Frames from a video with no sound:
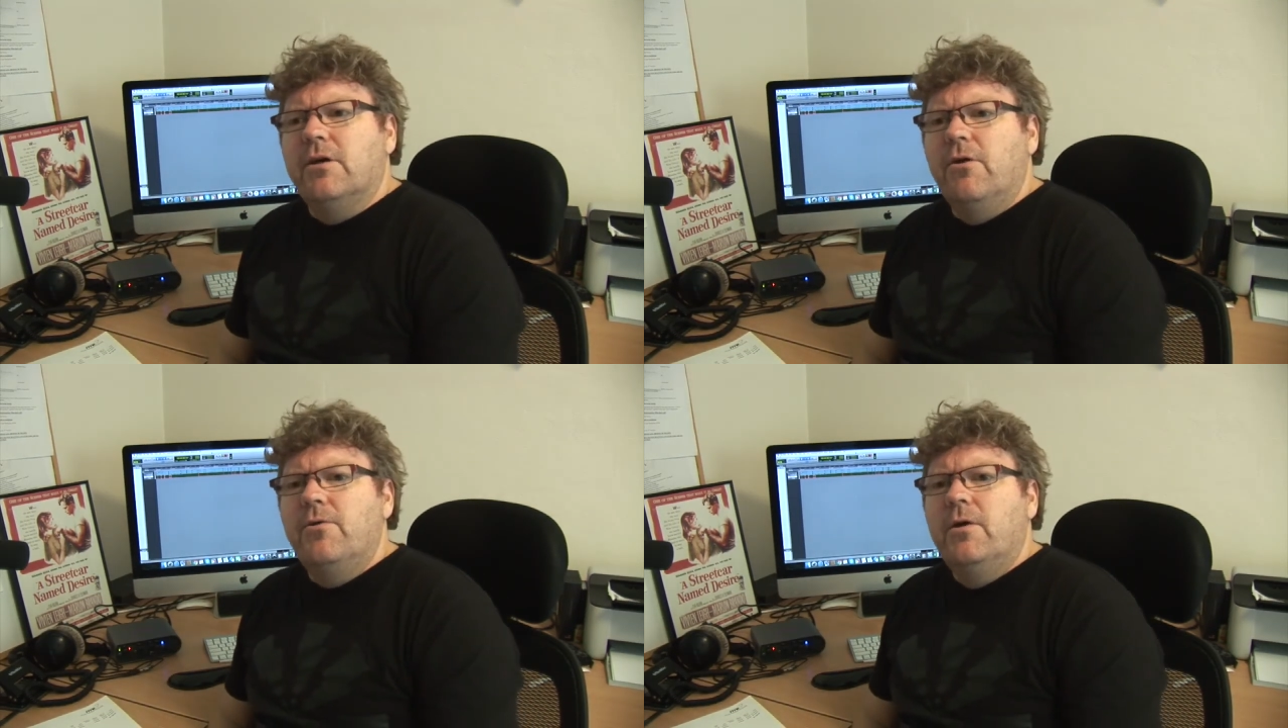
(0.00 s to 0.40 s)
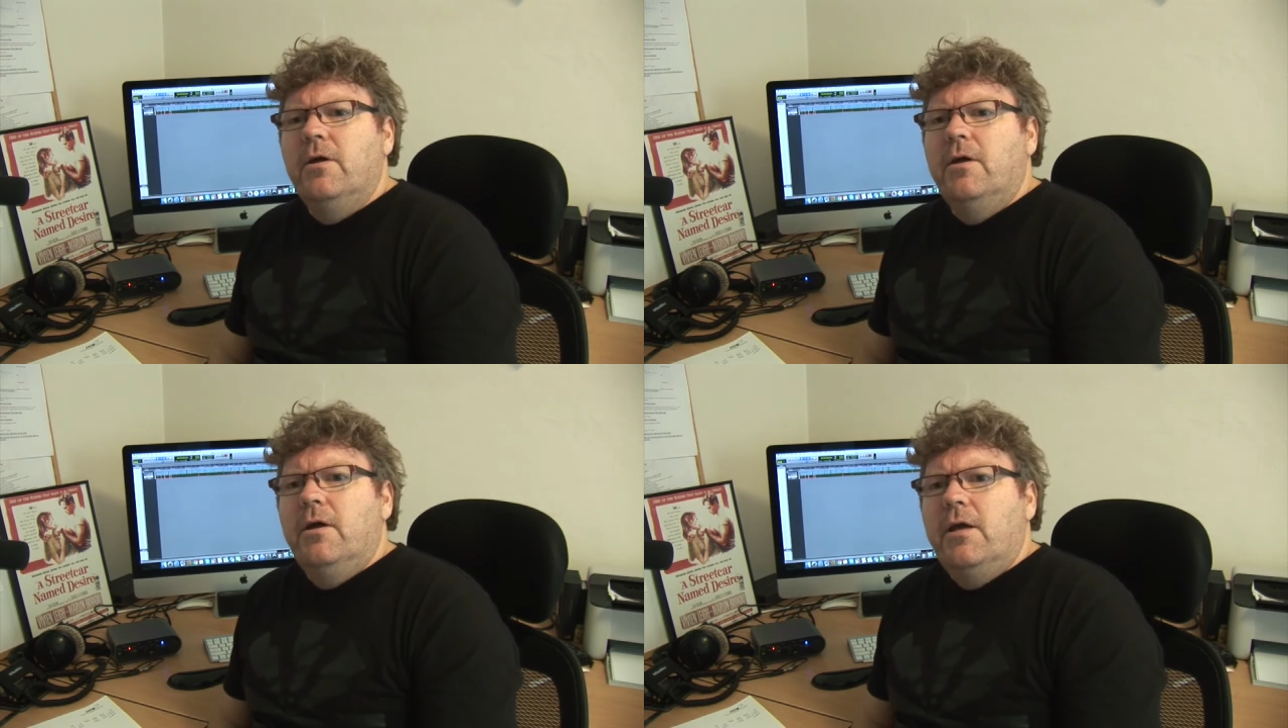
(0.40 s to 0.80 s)
So
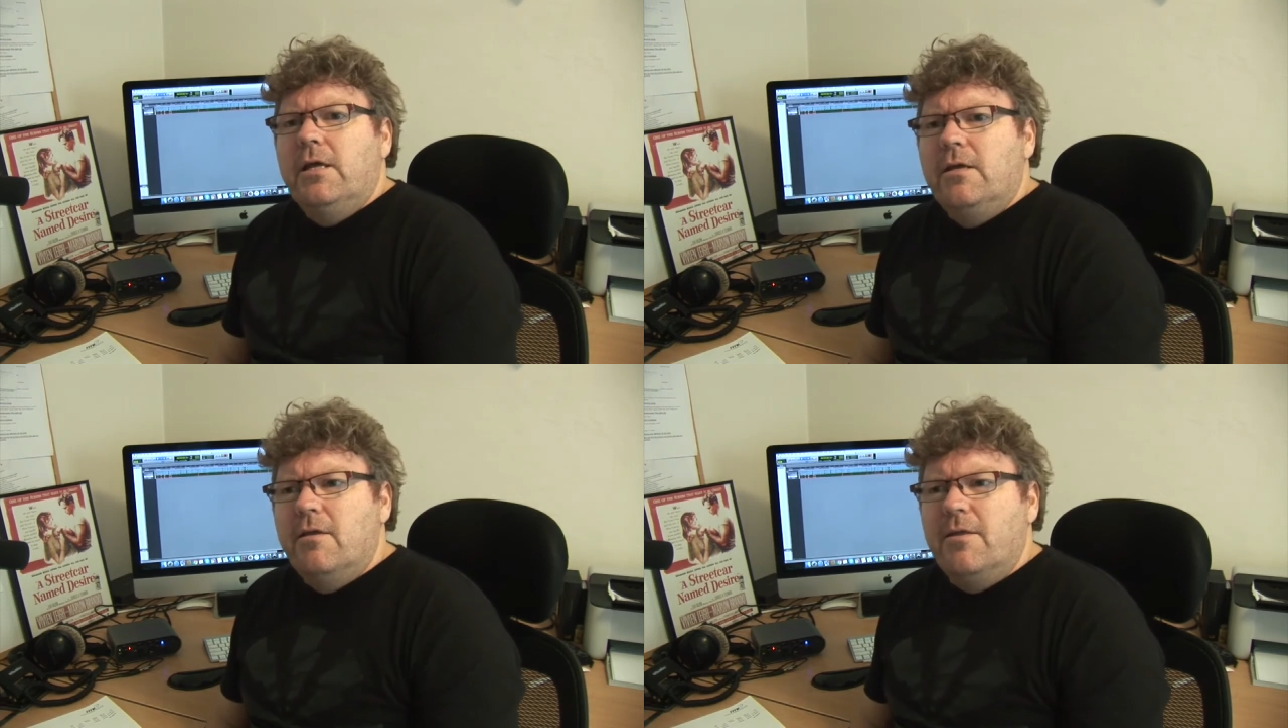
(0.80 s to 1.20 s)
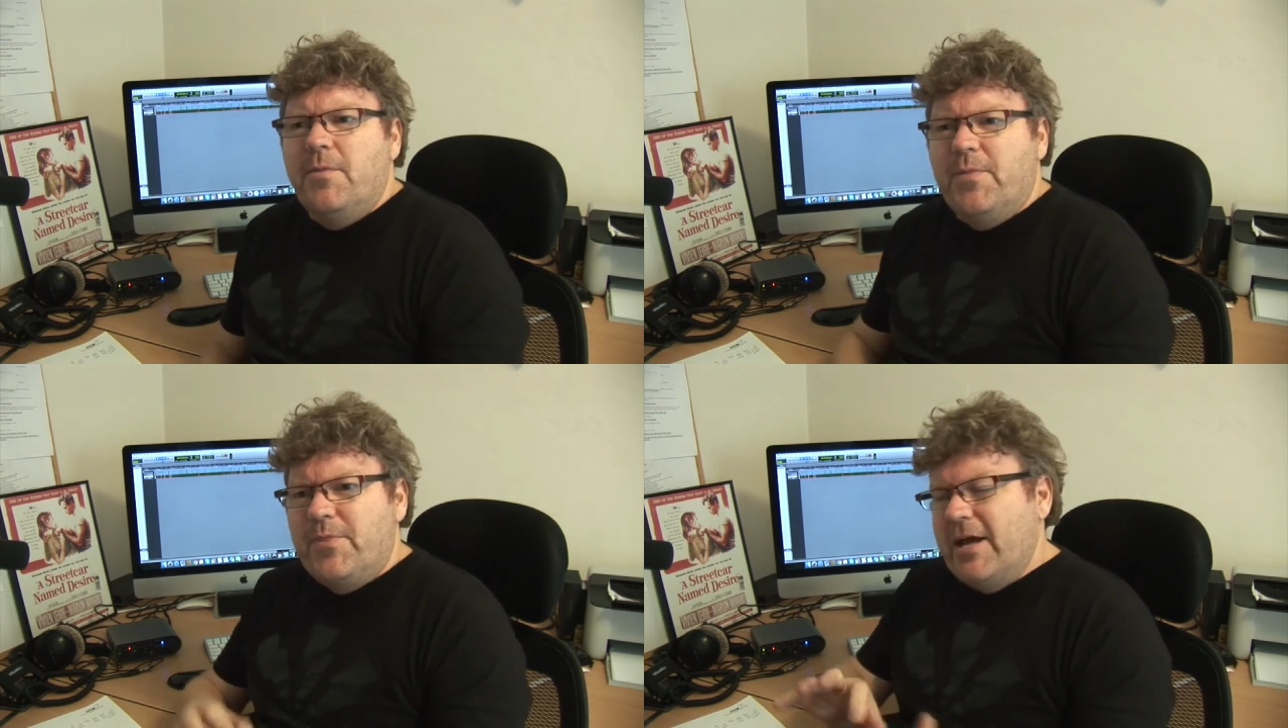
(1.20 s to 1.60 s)

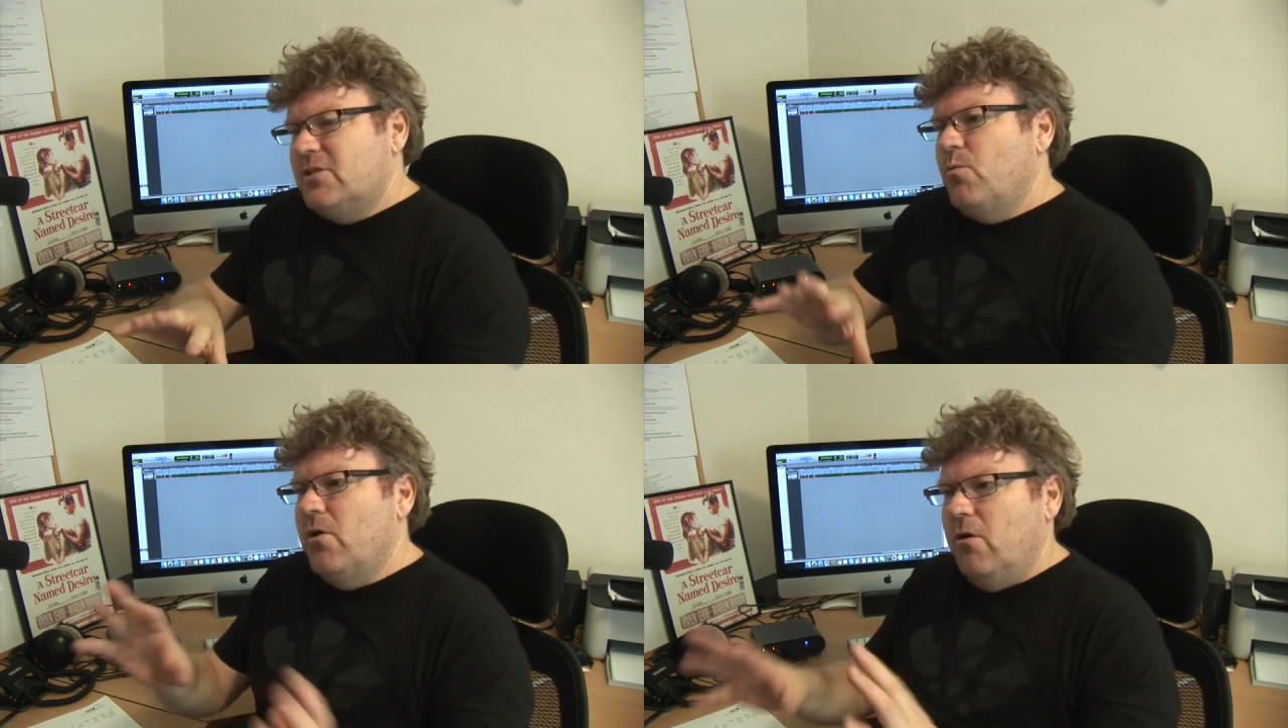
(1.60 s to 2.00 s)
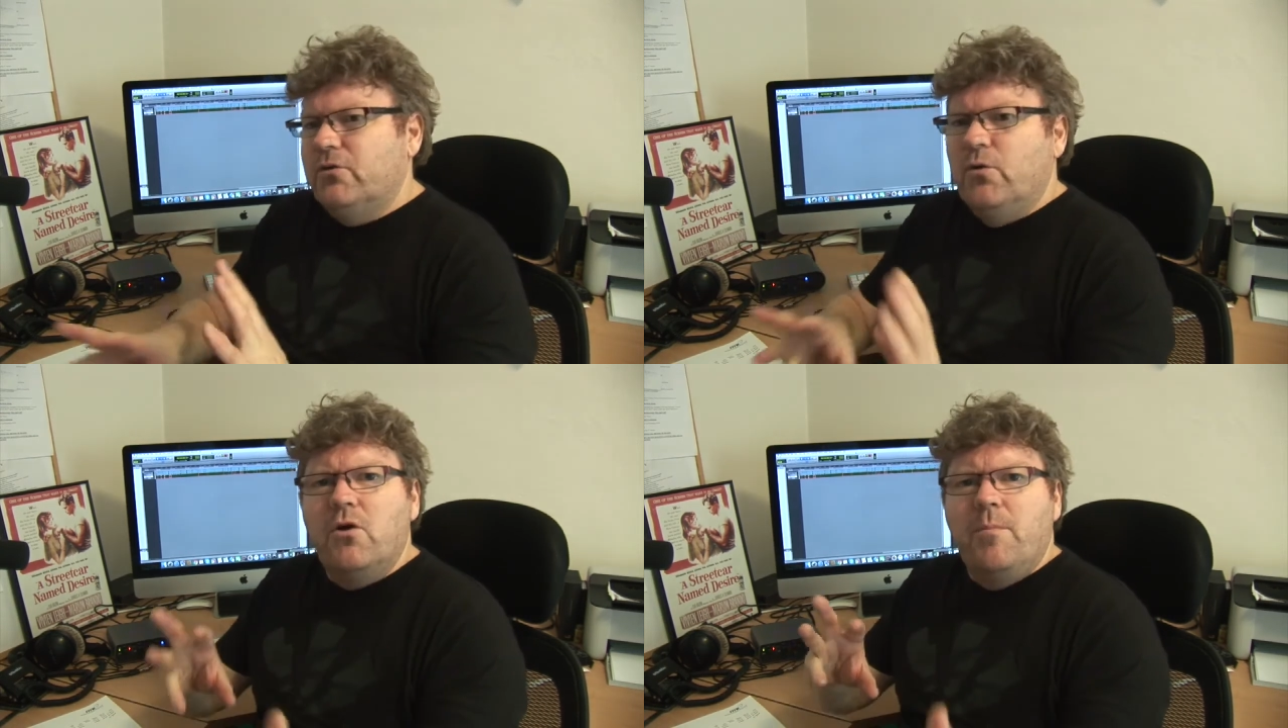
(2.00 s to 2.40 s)
that's where
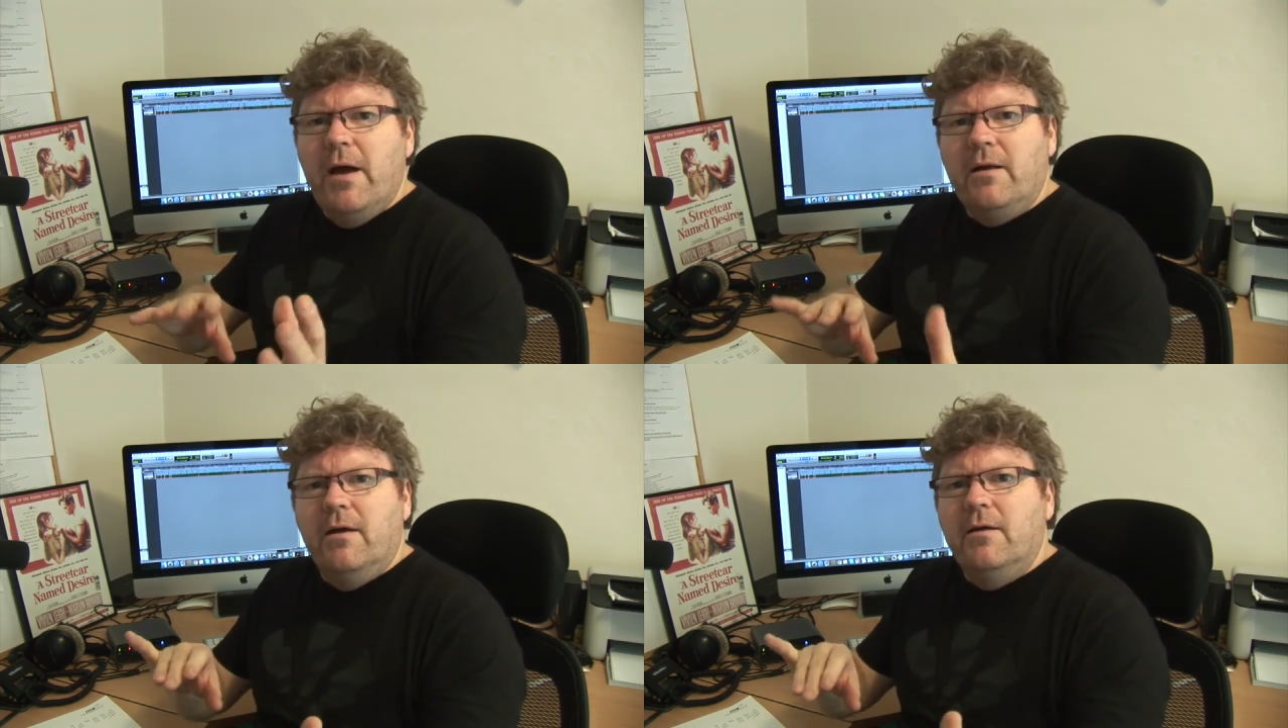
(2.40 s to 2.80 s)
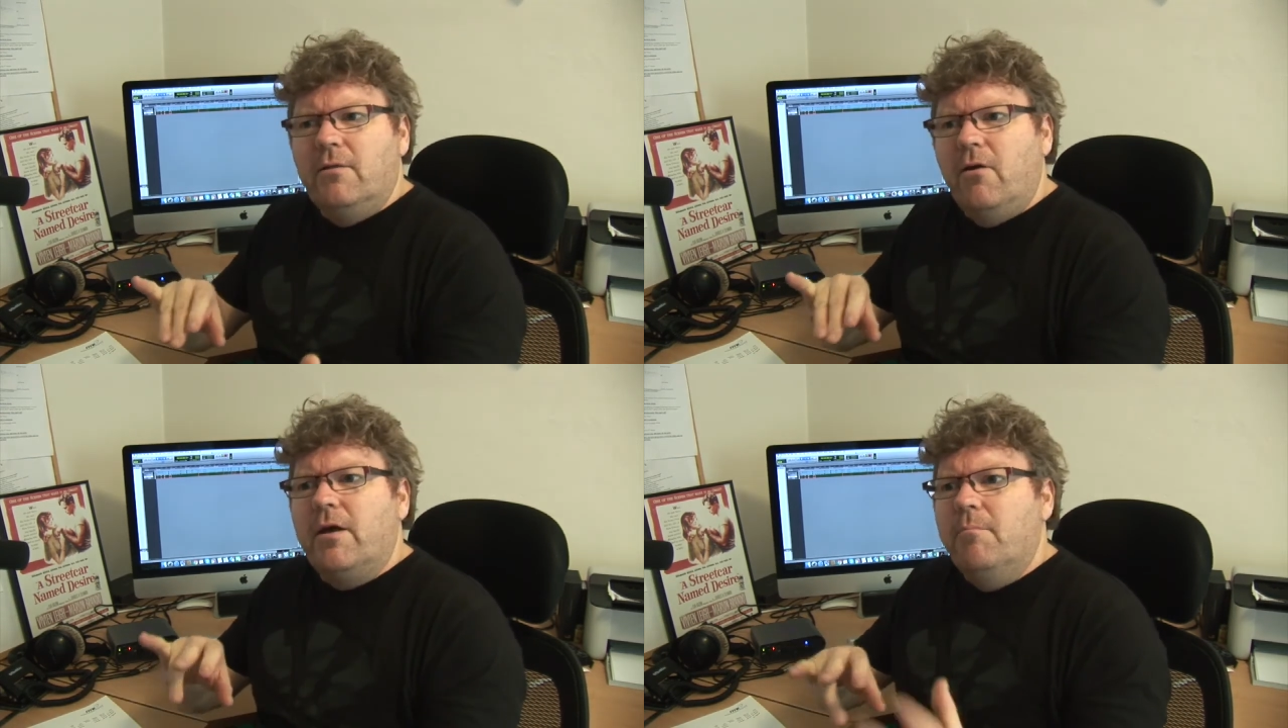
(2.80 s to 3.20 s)
I'll talk about
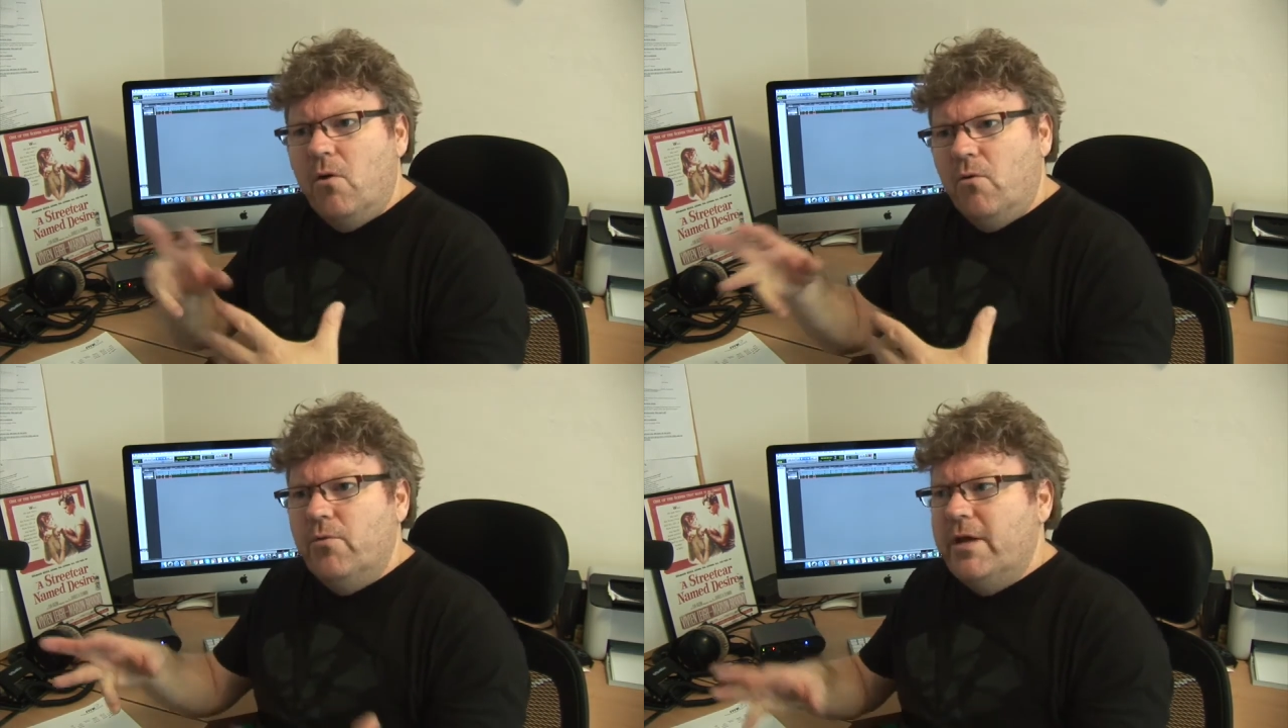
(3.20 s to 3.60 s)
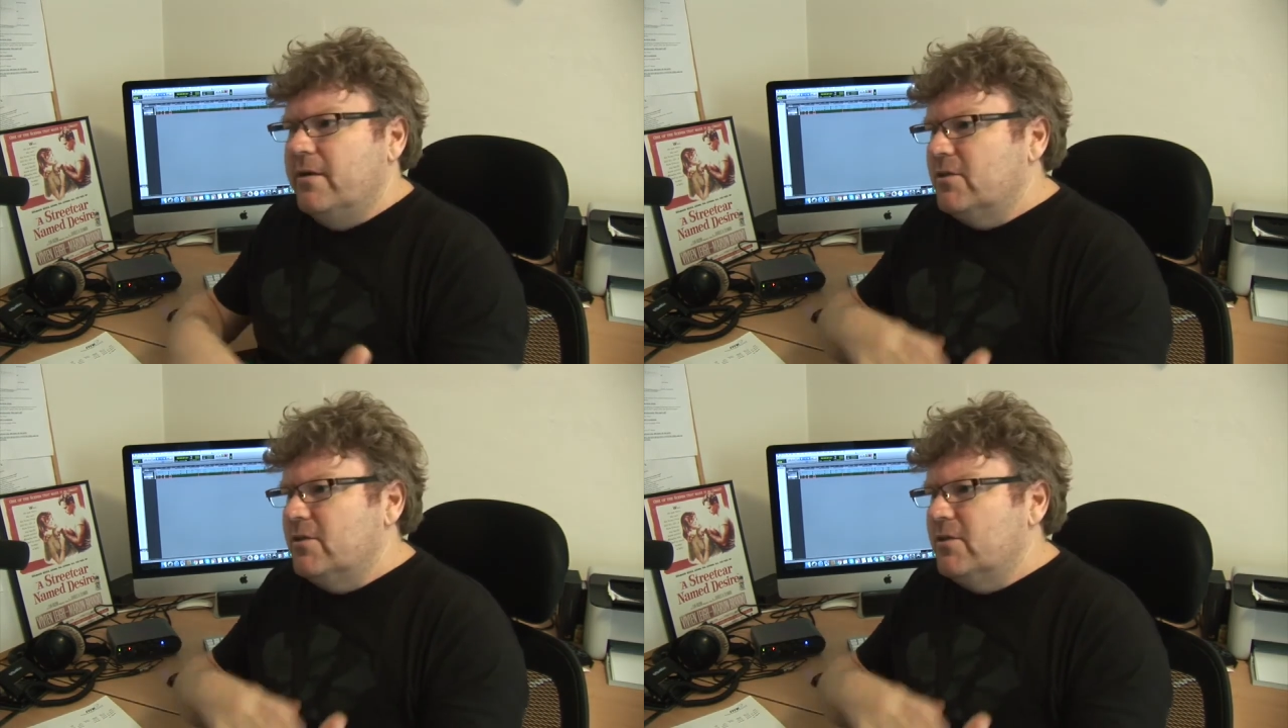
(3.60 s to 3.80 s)
a moral need.